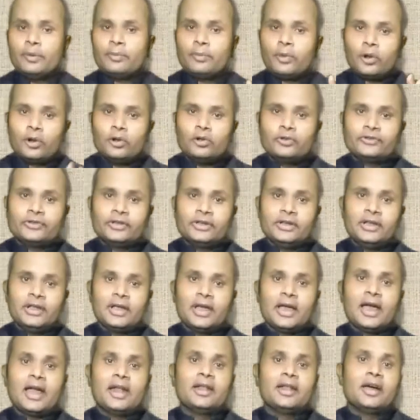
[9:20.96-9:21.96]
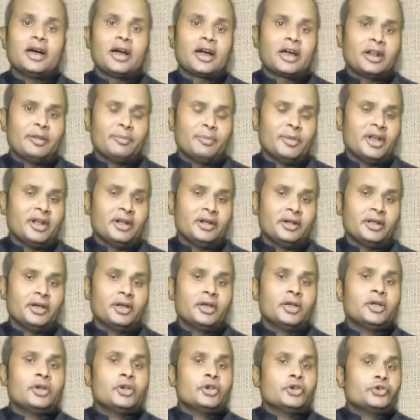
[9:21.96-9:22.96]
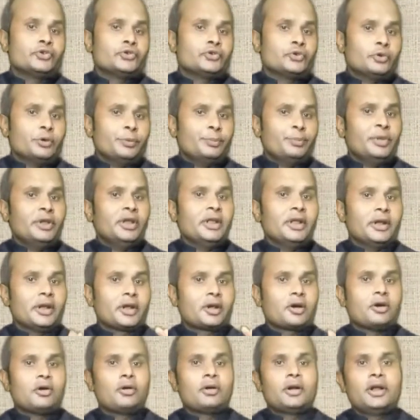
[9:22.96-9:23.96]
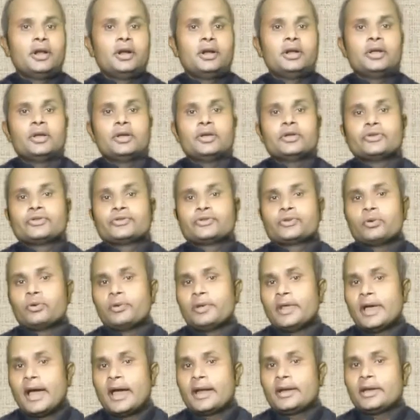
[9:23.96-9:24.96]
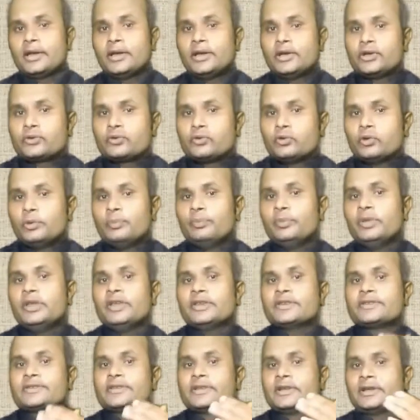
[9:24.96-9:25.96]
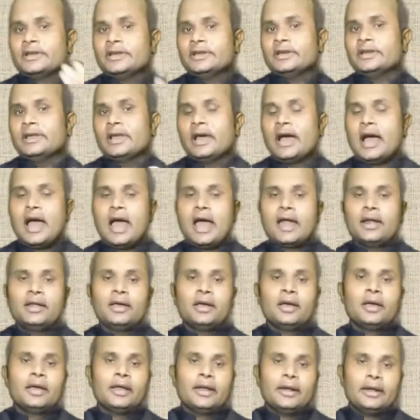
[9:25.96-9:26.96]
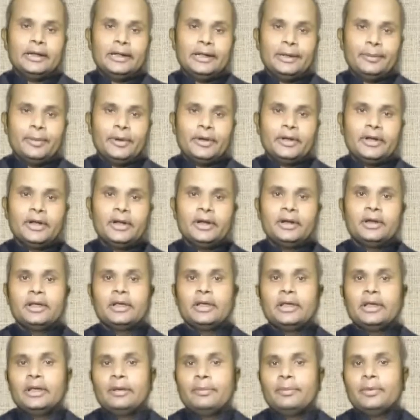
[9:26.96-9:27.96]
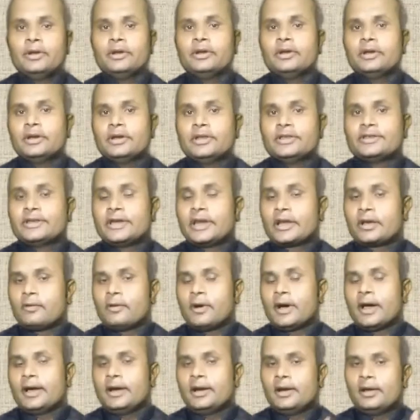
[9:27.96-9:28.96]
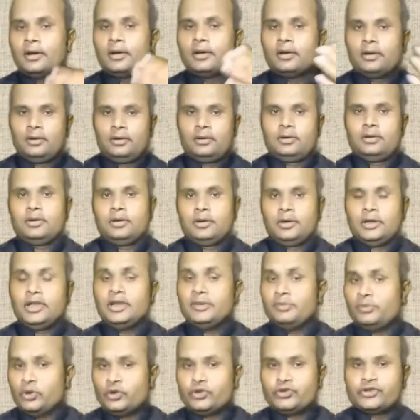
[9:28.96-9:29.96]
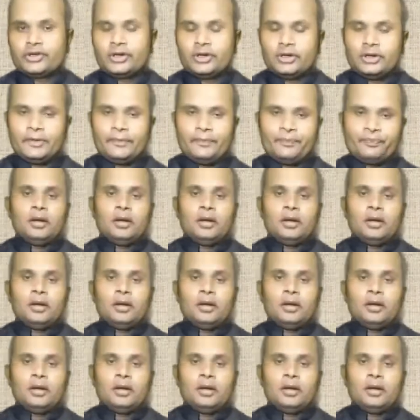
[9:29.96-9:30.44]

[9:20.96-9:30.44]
policy and agreement should be recorded so that it could be studied and debated if it is required in future.